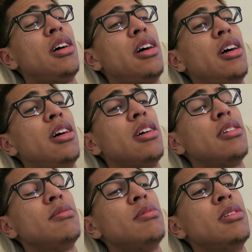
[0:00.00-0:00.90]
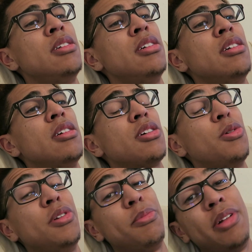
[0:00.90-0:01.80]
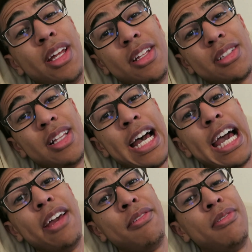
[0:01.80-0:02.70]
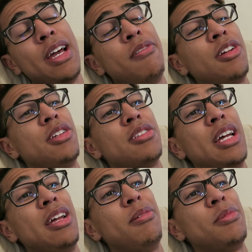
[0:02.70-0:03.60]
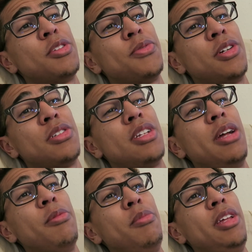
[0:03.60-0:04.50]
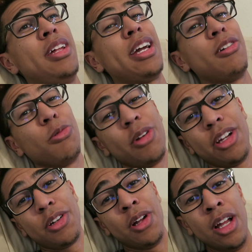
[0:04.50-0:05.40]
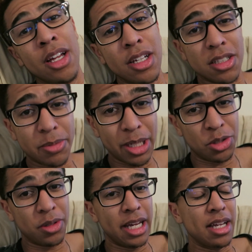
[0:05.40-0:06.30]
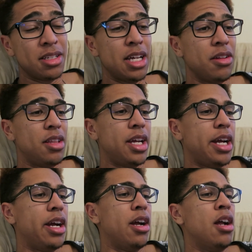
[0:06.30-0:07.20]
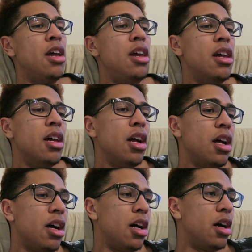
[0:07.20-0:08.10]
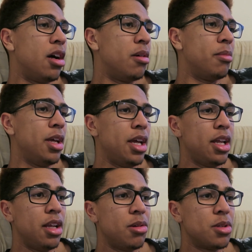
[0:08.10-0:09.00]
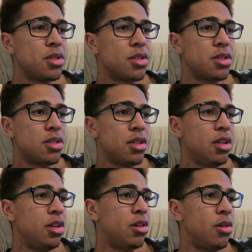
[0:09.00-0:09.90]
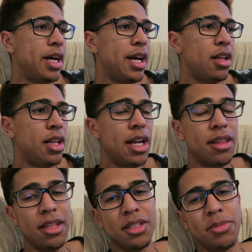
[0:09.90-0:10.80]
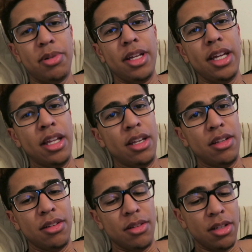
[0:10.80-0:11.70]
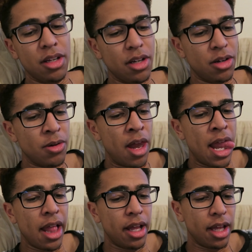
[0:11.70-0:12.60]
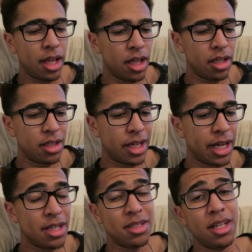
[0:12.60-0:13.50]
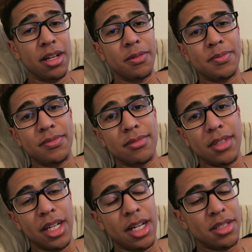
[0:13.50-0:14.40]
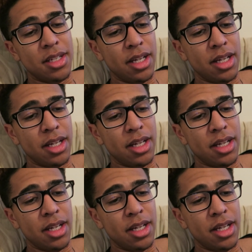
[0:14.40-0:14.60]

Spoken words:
going to Playlist Live, having a good time. This first time would be like a real special guest out there. And it was, you know, I had a lot of things planned, you know, and I got sick. And